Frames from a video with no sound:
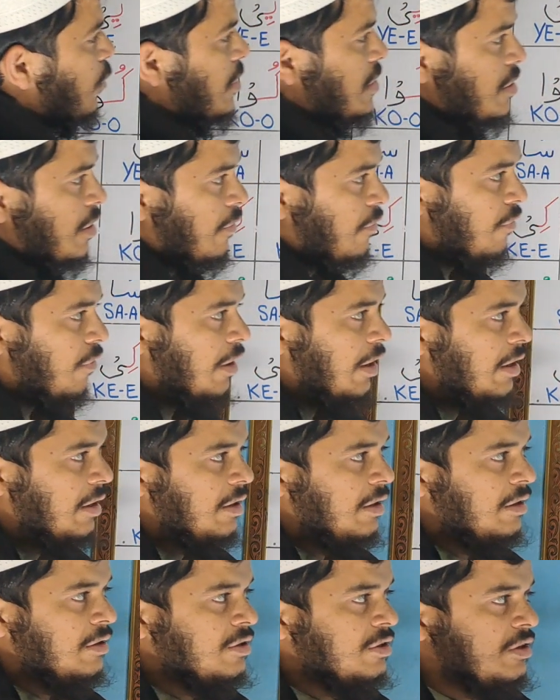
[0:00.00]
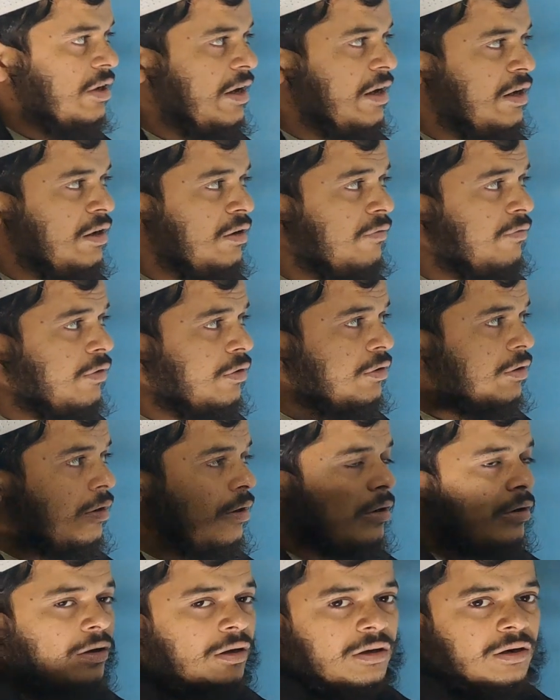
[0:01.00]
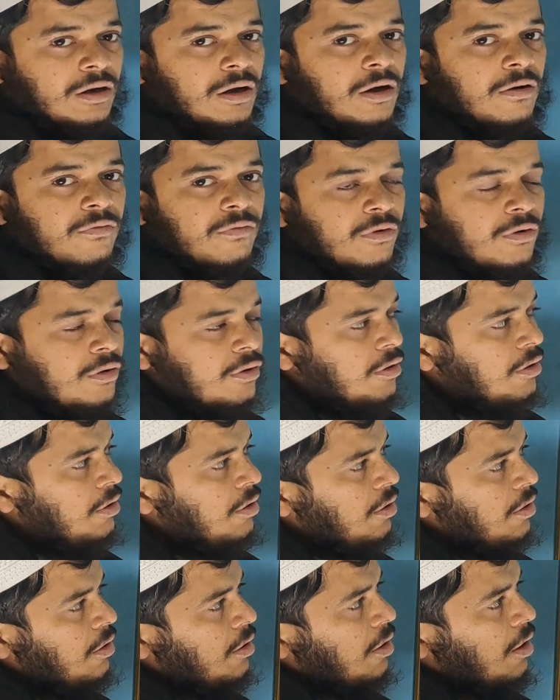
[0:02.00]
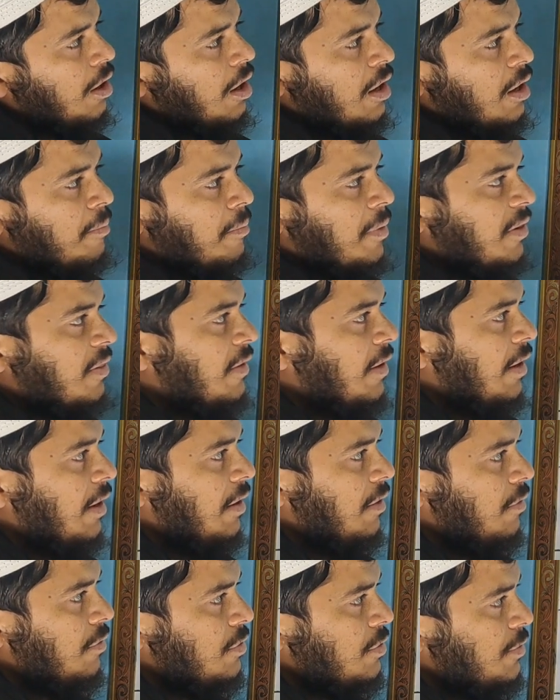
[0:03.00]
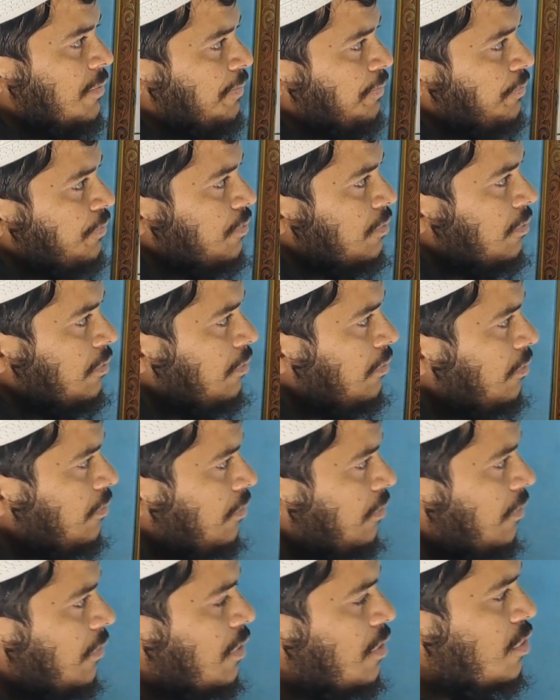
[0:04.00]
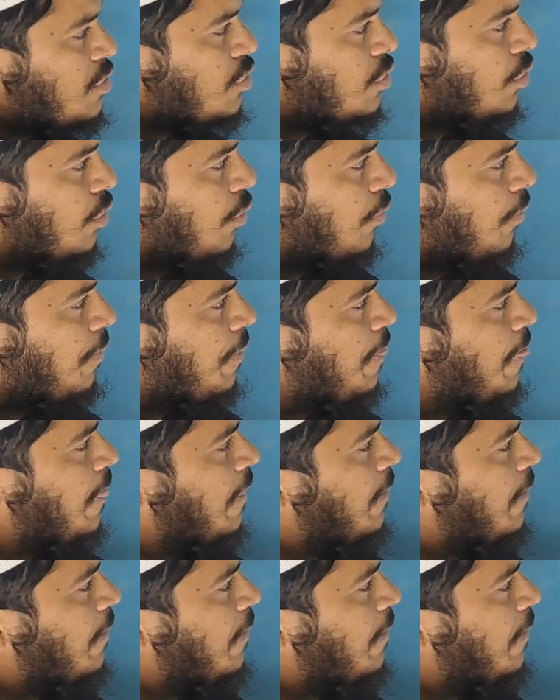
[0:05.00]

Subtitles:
ways of writing, standing fatha and after and madda letters. So